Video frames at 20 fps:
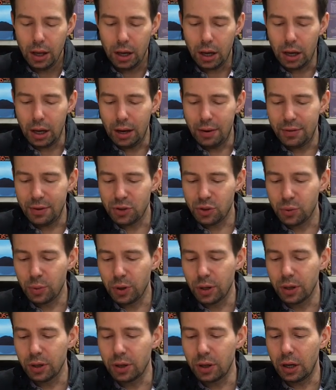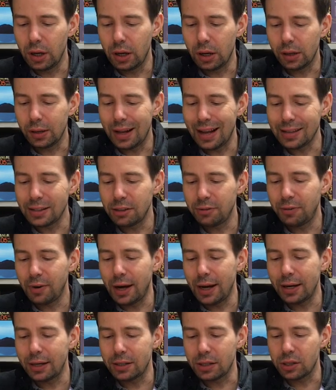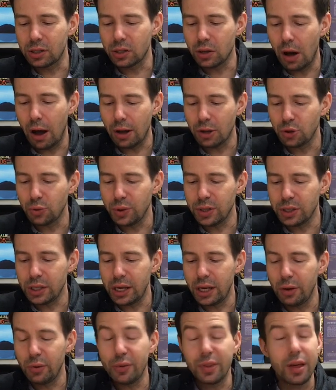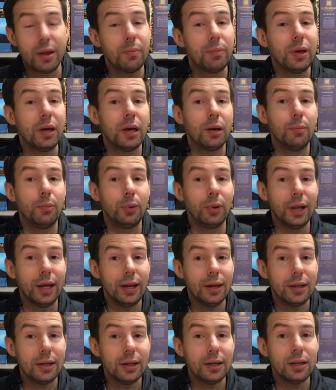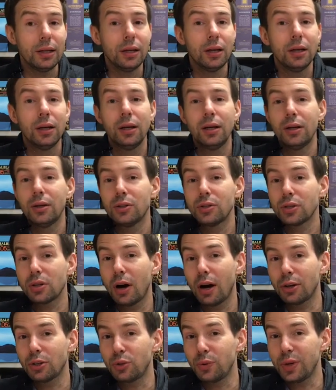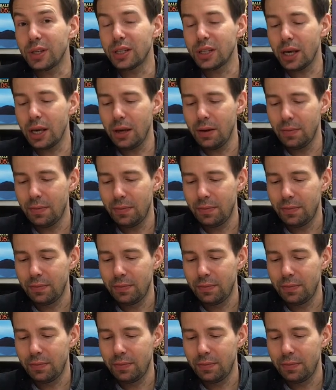If this were classified as a Scotch whiskey, it would then be a blended Scotch whiskey.